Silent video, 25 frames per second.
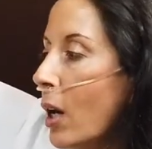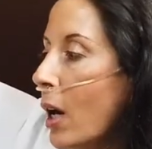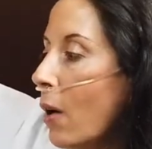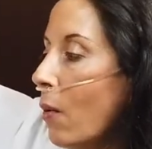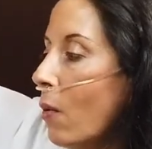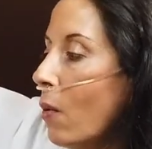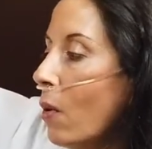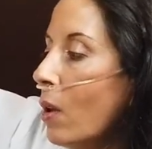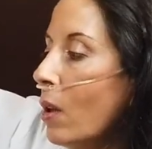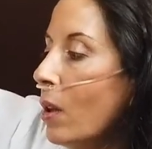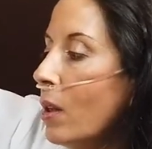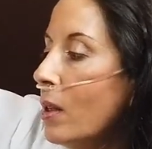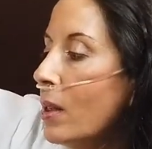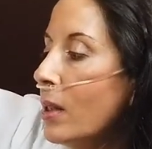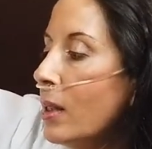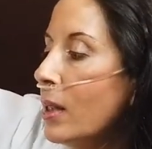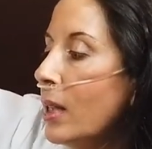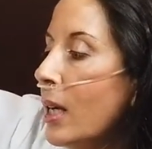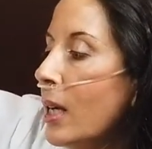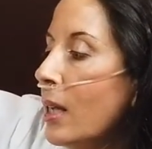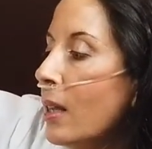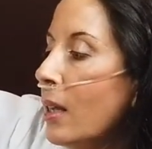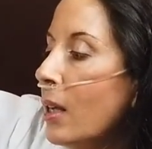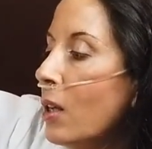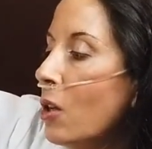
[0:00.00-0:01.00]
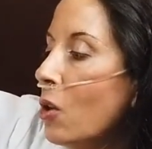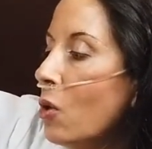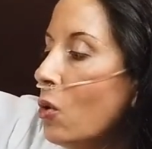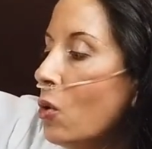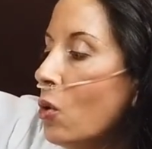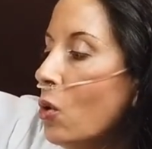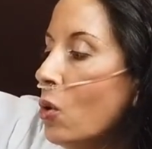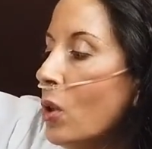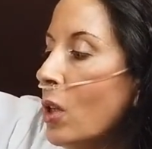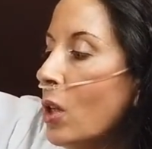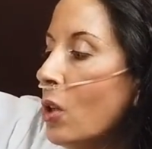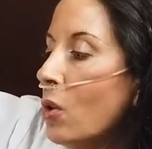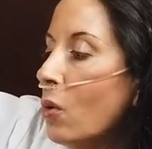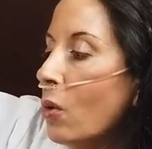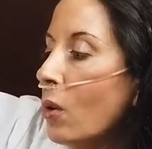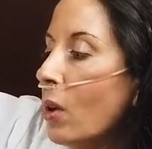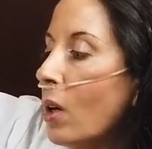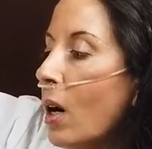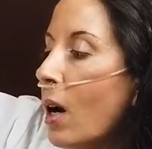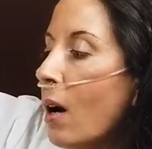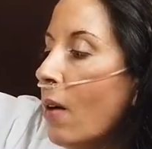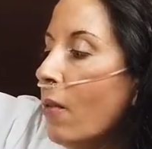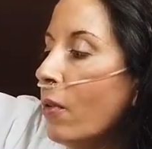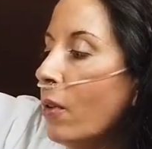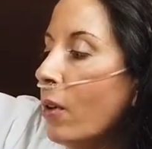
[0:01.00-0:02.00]
I will say that you do need to
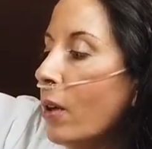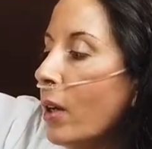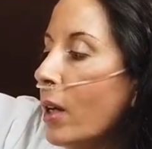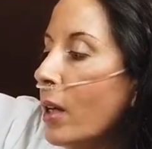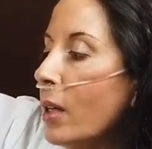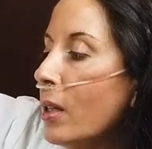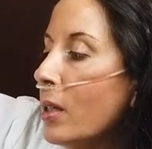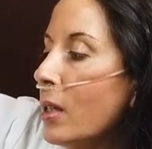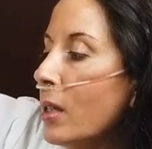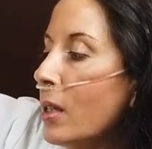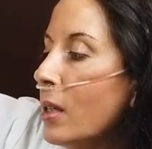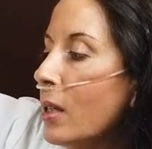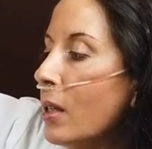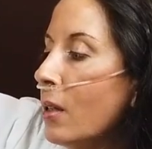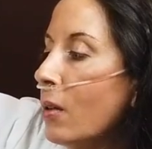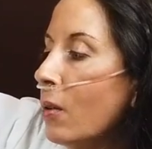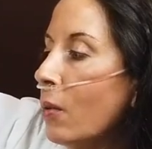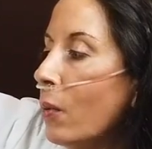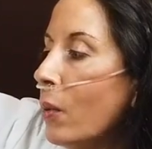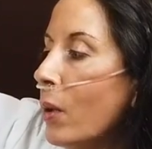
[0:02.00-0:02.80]
cover it